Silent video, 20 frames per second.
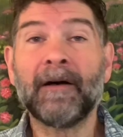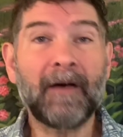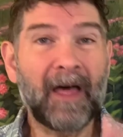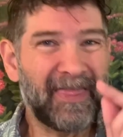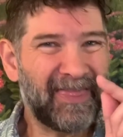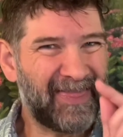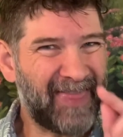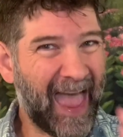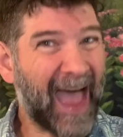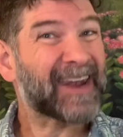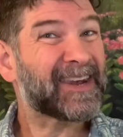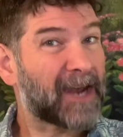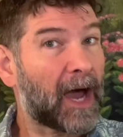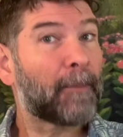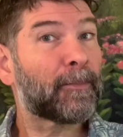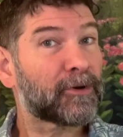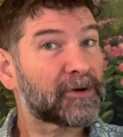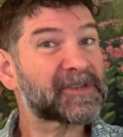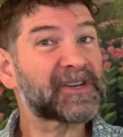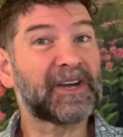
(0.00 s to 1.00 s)
That
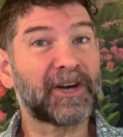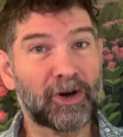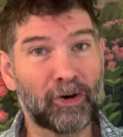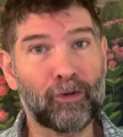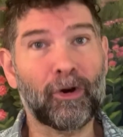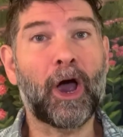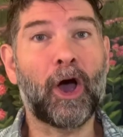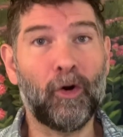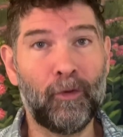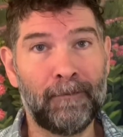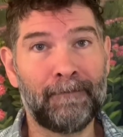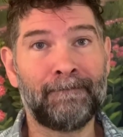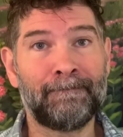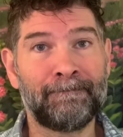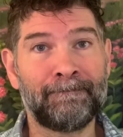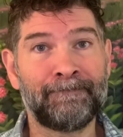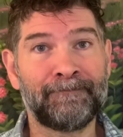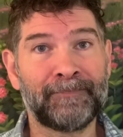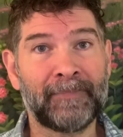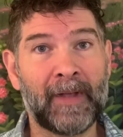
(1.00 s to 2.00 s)
number is going to grow.
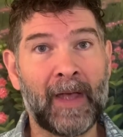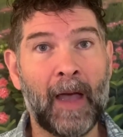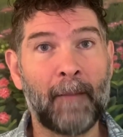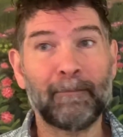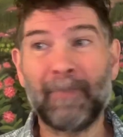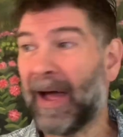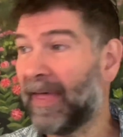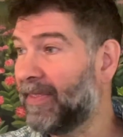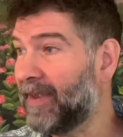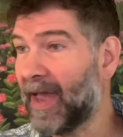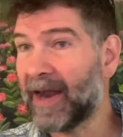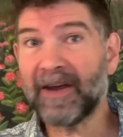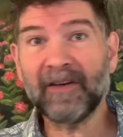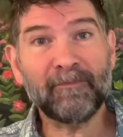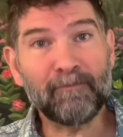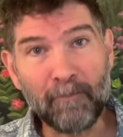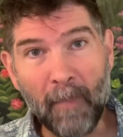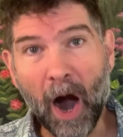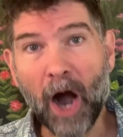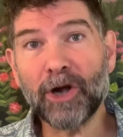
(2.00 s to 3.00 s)
By the end
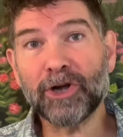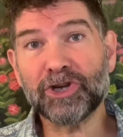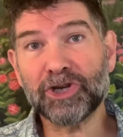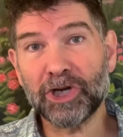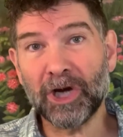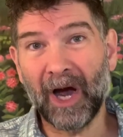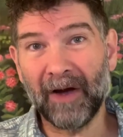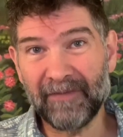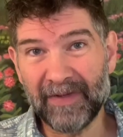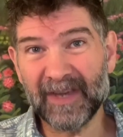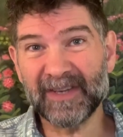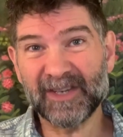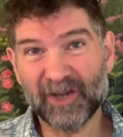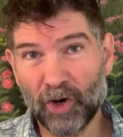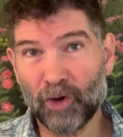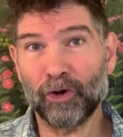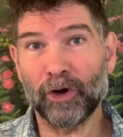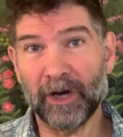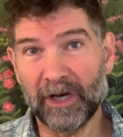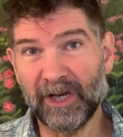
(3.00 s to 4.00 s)
of March of this
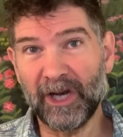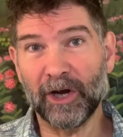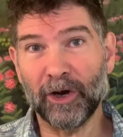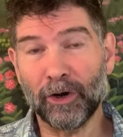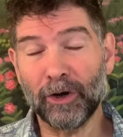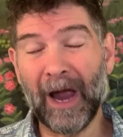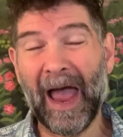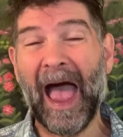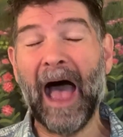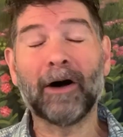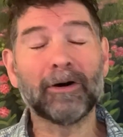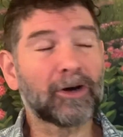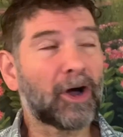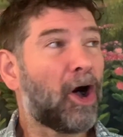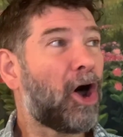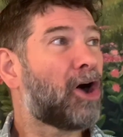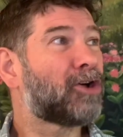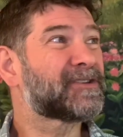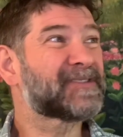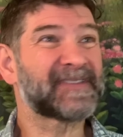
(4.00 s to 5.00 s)
current year,
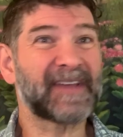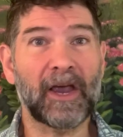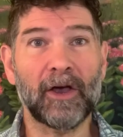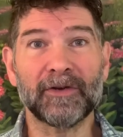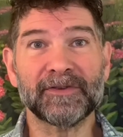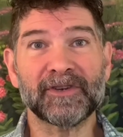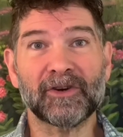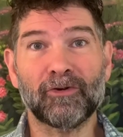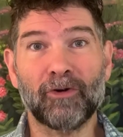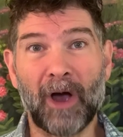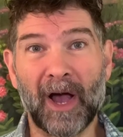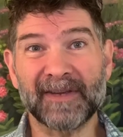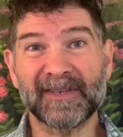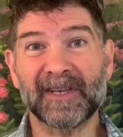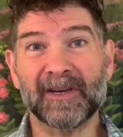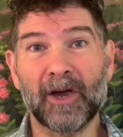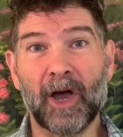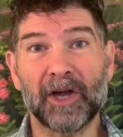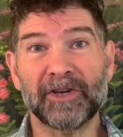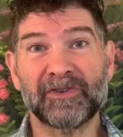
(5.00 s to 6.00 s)
alcohol sales across
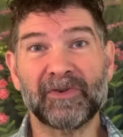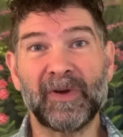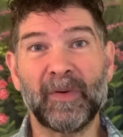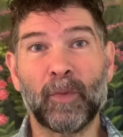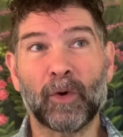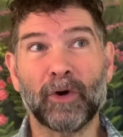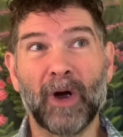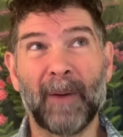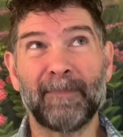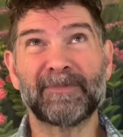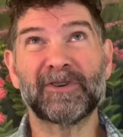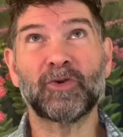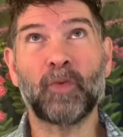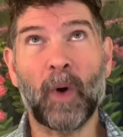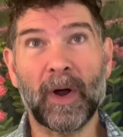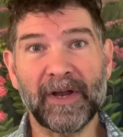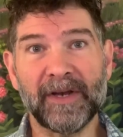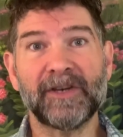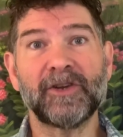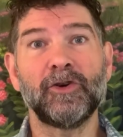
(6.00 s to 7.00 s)
the country were up
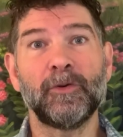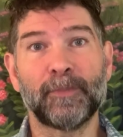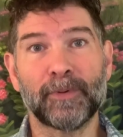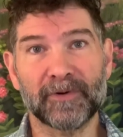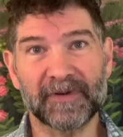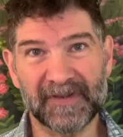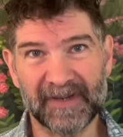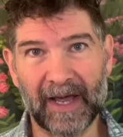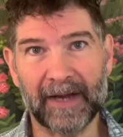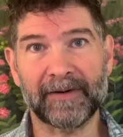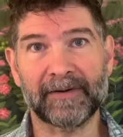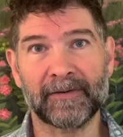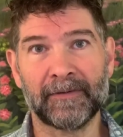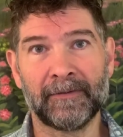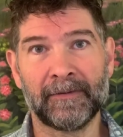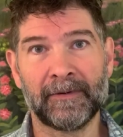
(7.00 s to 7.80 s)
22%.